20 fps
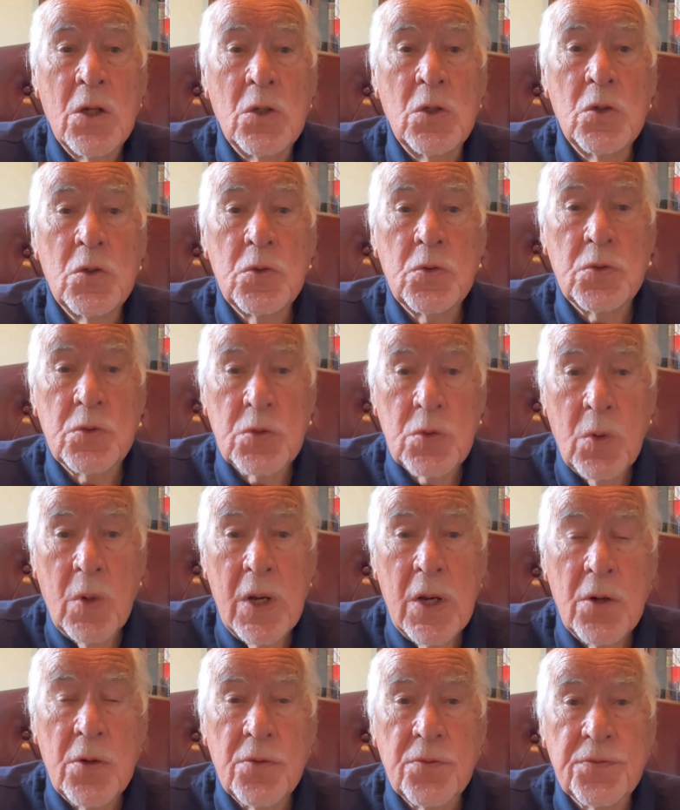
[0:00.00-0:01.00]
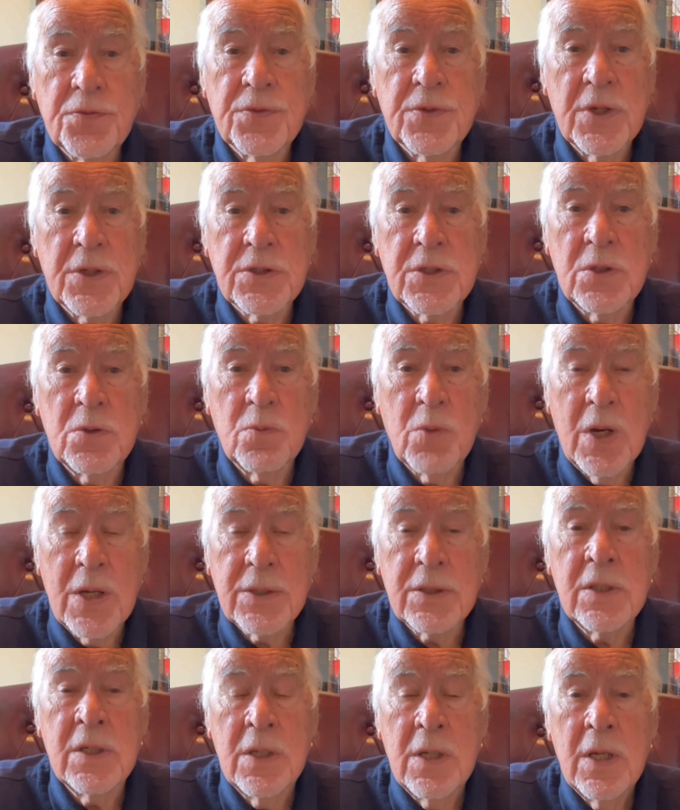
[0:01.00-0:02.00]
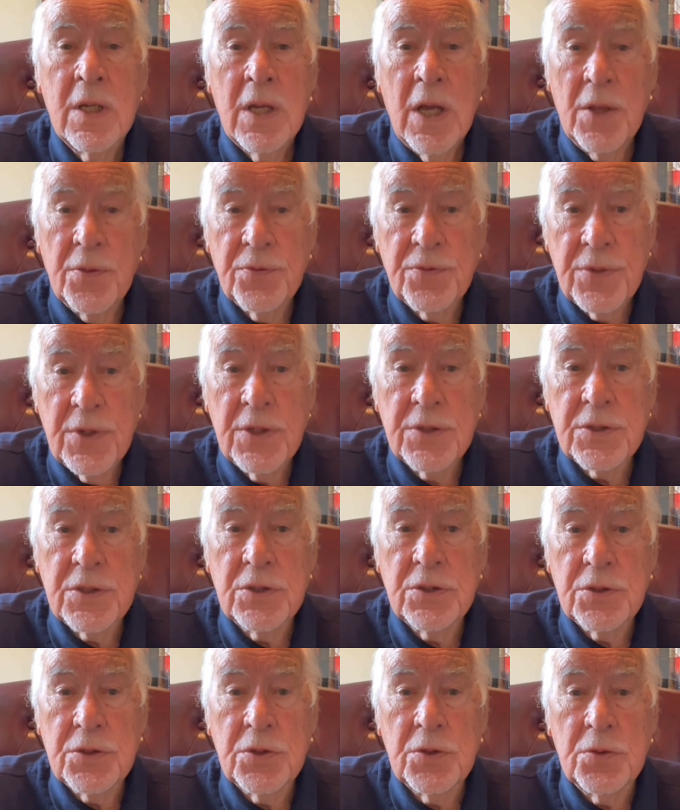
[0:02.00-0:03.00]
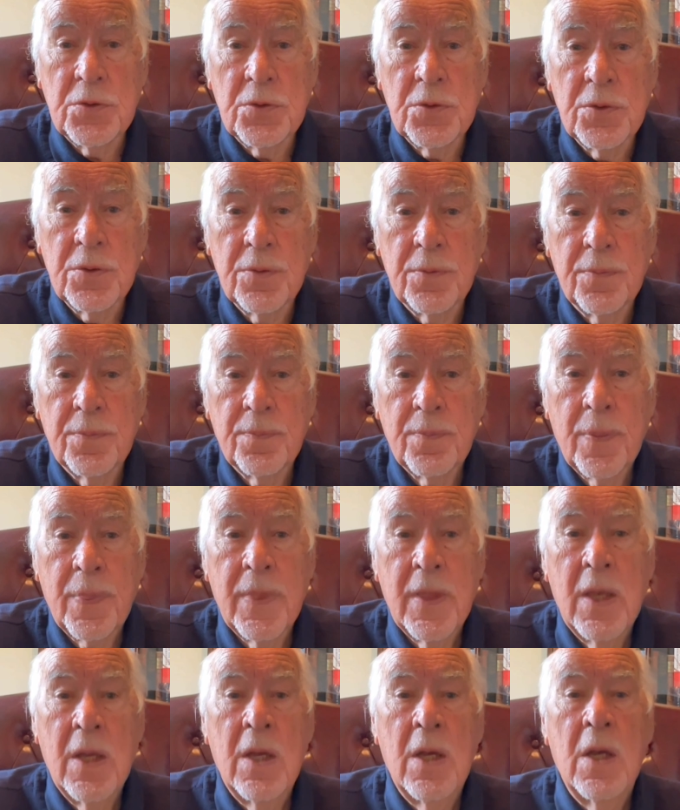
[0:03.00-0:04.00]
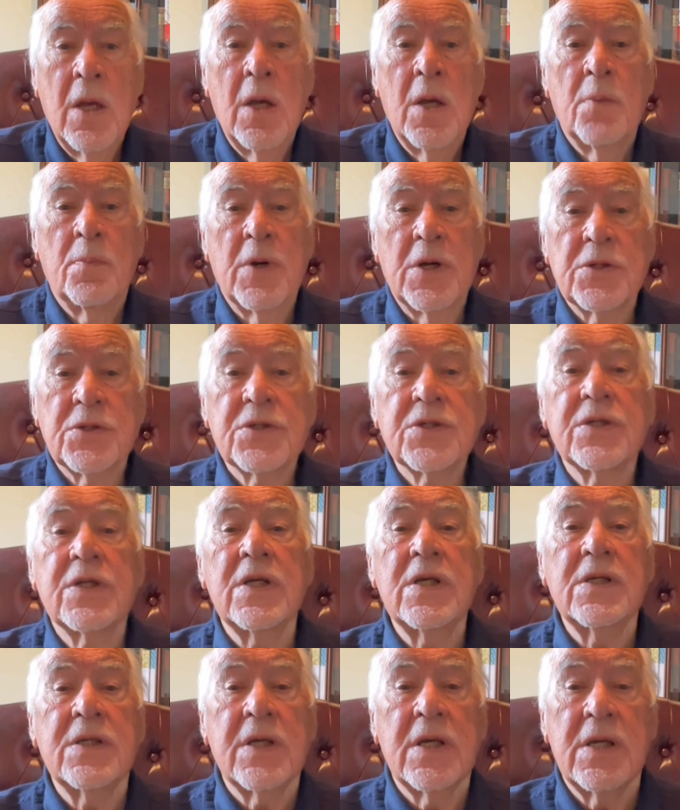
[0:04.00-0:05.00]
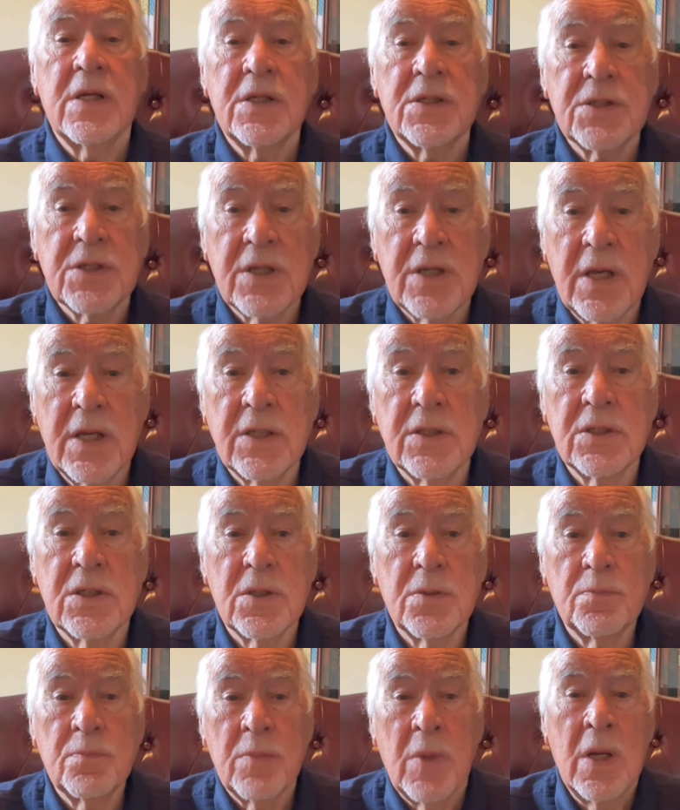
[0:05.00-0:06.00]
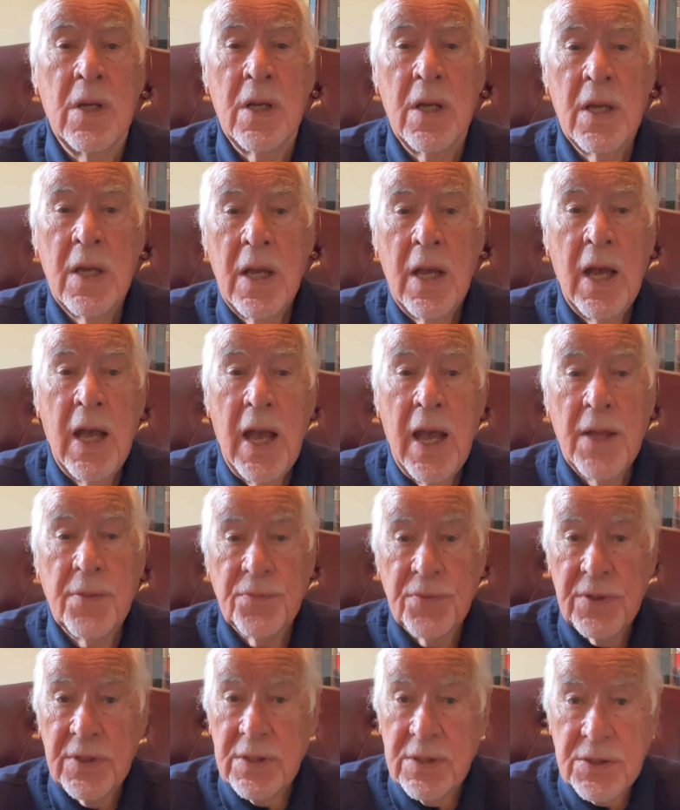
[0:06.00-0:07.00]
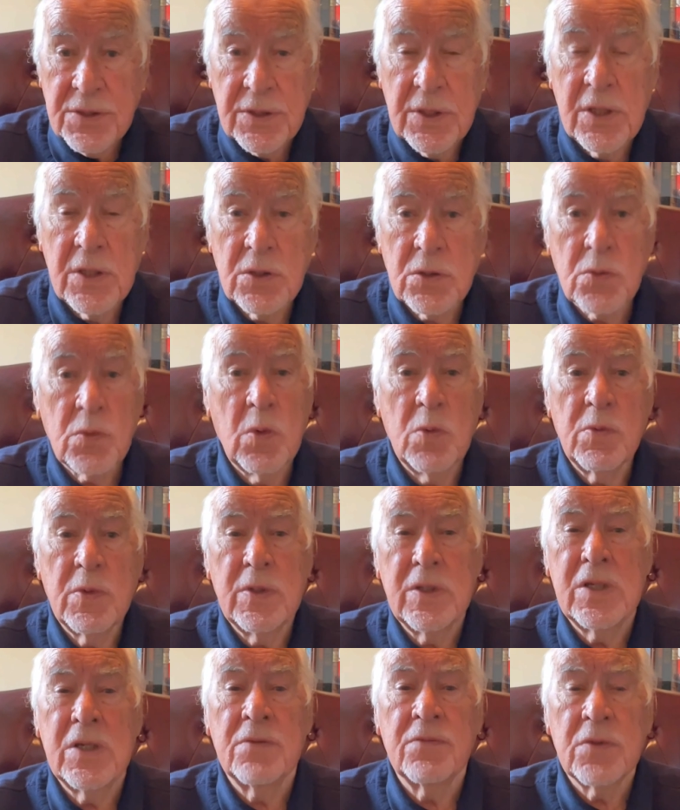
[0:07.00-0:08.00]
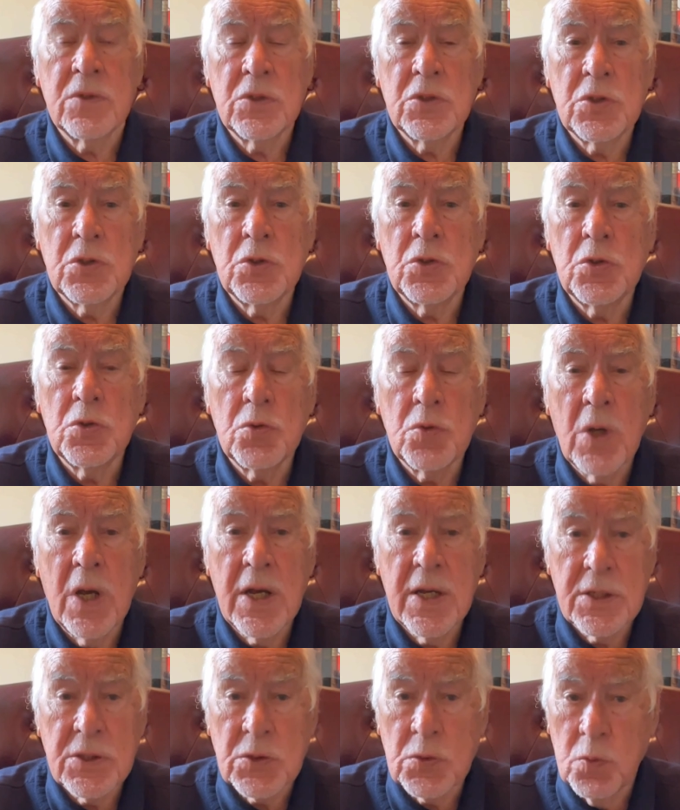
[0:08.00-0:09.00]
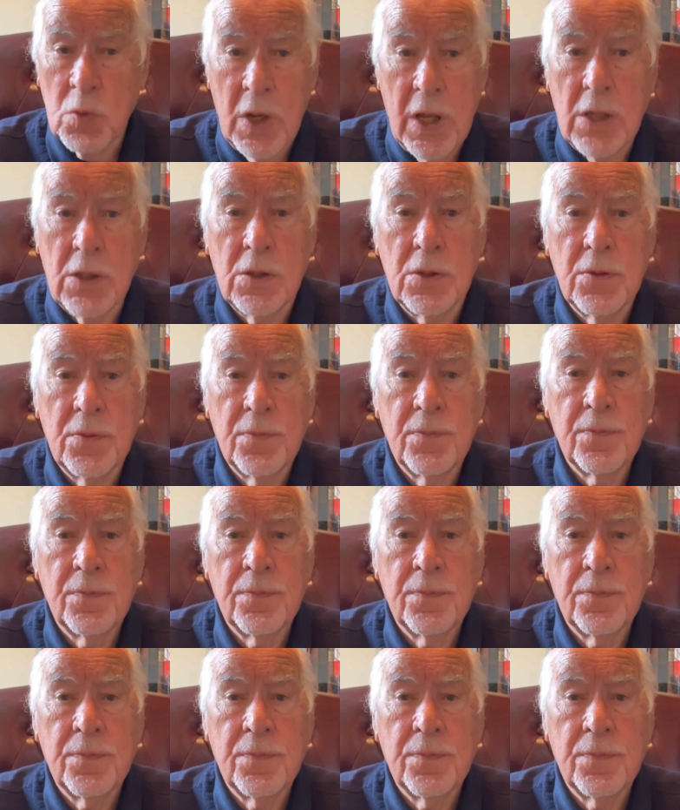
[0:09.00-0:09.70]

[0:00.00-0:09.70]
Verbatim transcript: Luke 12, 31 and 32. But seek his kingdom, and these things will be given to you as well.